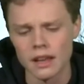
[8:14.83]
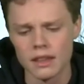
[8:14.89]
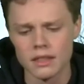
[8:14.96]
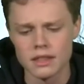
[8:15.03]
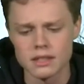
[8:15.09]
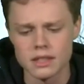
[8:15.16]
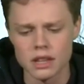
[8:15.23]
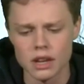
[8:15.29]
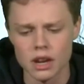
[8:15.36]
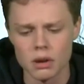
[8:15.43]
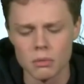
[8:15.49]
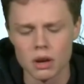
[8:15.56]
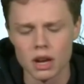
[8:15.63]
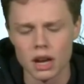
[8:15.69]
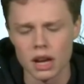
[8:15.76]
This
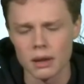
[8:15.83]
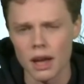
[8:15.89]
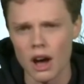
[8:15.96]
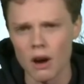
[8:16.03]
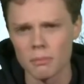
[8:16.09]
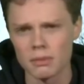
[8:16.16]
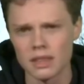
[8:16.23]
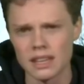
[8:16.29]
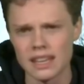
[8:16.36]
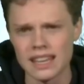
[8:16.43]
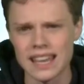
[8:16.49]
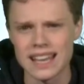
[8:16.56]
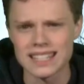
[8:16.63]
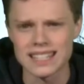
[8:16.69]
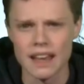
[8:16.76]
year, we're going to help the
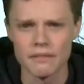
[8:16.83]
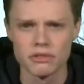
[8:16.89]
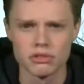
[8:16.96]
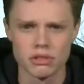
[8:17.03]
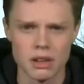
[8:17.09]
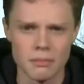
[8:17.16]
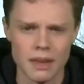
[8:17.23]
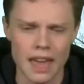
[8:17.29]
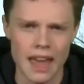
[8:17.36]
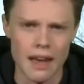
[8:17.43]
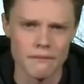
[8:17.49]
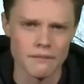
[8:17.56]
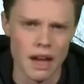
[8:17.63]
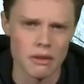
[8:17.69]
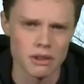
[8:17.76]
ESF Dream
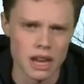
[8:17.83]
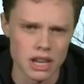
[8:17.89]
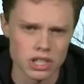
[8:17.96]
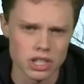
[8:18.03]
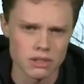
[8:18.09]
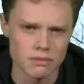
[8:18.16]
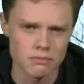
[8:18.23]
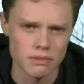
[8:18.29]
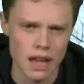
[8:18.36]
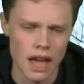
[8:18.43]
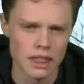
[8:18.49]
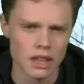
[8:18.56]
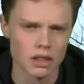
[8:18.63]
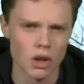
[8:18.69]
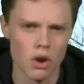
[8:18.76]
Camp Foundation
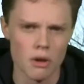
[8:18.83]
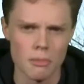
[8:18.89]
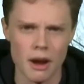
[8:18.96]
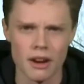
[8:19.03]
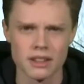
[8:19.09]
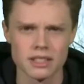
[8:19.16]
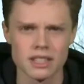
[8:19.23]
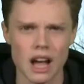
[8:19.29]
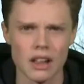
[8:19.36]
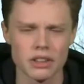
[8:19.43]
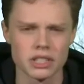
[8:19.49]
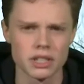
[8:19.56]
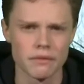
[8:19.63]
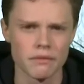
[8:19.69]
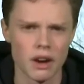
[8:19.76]
and the Lower Merion
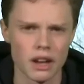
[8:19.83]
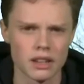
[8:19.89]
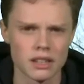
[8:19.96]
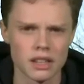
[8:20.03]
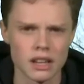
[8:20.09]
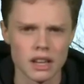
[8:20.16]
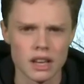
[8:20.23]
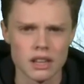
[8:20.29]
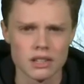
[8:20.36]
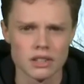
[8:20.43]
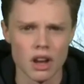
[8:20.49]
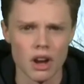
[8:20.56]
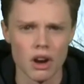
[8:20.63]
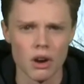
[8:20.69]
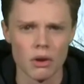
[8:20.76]
Scholarship Fund.
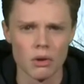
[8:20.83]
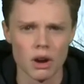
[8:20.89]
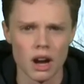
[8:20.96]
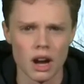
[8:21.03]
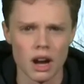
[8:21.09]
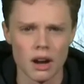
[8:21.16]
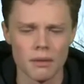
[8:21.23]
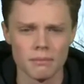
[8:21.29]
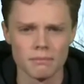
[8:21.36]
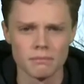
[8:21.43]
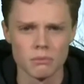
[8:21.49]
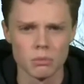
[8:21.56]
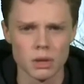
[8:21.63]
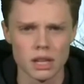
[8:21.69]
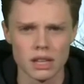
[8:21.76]
So um,
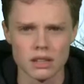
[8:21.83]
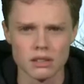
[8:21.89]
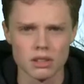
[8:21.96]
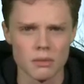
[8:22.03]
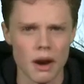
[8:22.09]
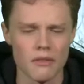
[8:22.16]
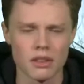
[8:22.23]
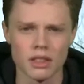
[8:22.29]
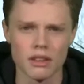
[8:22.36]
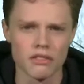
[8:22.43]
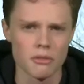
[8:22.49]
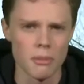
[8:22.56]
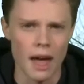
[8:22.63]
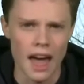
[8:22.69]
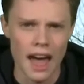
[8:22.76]
we do everything
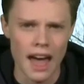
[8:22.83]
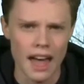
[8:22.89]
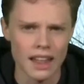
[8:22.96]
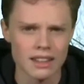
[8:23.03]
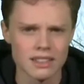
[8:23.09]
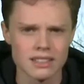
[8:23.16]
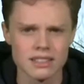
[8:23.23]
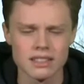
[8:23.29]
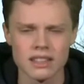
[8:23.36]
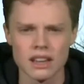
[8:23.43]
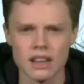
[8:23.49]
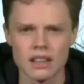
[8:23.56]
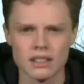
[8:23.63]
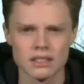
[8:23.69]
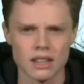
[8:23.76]
from ads,
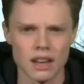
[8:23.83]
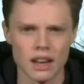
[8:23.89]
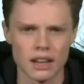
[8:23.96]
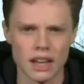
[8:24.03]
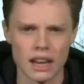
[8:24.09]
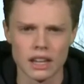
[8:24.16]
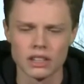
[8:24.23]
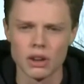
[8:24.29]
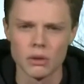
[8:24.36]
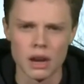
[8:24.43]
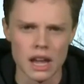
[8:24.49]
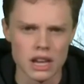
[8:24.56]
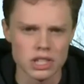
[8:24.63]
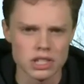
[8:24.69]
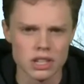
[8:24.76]
to getting
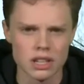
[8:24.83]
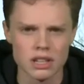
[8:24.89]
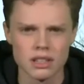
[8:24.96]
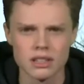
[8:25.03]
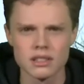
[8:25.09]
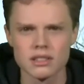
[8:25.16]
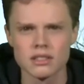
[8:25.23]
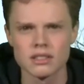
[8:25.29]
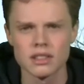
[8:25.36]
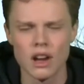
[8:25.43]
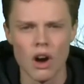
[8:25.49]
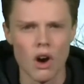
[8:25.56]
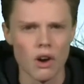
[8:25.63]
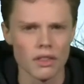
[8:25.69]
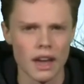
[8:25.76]
donations,
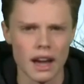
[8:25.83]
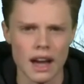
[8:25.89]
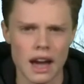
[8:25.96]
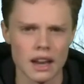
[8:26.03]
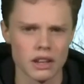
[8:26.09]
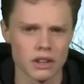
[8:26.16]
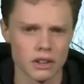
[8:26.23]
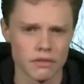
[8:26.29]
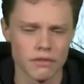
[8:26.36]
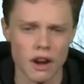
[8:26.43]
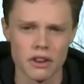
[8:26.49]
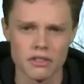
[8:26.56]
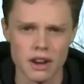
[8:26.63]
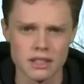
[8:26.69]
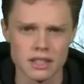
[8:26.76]
all that kind of good
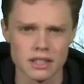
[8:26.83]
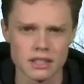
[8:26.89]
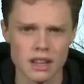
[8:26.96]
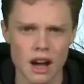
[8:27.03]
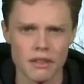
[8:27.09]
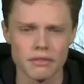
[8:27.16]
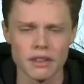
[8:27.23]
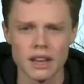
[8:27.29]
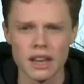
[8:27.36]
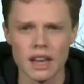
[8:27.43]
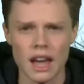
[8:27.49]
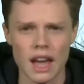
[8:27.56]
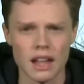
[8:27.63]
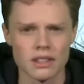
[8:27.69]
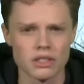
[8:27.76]
fundraising stuff.
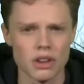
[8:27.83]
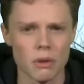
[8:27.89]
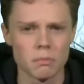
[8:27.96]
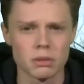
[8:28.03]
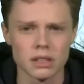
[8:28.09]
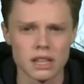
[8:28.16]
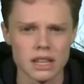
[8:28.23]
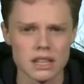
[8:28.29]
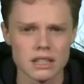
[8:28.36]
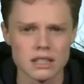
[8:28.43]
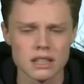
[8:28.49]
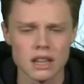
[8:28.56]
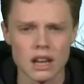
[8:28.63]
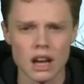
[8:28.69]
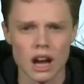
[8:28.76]
And so
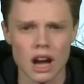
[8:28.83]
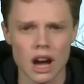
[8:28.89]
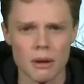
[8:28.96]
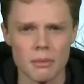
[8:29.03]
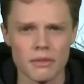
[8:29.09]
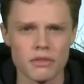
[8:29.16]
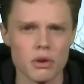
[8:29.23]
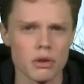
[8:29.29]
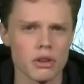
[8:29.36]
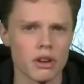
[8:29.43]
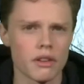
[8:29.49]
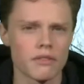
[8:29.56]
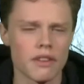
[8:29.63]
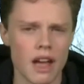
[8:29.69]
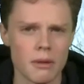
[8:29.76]
please, um, if you or
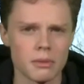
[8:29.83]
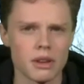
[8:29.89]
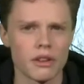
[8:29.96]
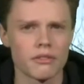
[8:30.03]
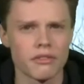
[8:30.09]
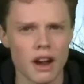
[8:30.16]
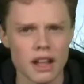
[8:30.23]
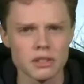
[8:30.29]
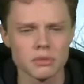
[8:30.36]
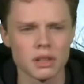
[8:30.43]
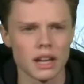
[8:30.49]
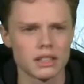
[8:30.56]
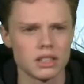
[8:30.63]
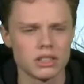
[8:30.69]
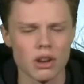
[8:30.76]
your family or friends would
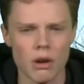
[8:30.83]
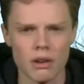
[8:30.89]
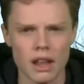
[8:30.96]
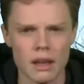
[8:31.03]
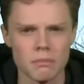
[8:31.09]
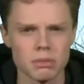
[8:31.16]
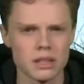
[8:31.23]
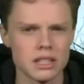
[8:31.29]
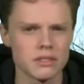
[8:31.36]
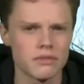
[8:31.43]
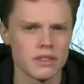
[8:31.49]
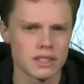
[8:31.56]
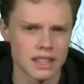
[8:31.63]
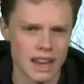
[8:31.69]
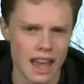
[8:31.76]
like to donate, please
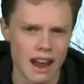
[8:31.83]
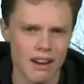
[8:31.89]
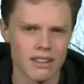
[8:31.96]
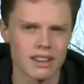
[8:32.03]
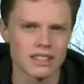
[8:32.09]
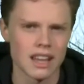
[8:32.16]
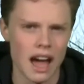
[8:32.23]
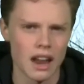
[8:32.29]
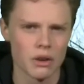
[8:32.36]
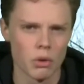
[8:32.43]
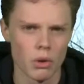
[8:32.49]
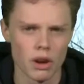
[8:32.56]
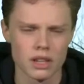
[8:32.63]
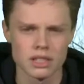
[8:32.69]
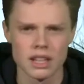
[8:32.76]
visit
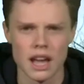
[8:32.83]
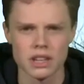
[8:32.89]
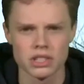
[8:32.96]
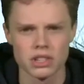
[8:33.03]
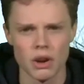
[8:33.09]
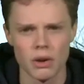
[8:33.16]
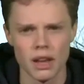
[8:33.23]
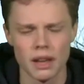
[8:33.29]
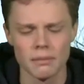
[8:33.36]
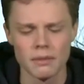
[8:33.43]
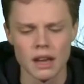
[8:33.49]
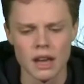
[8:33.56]
harriton.org slash donate.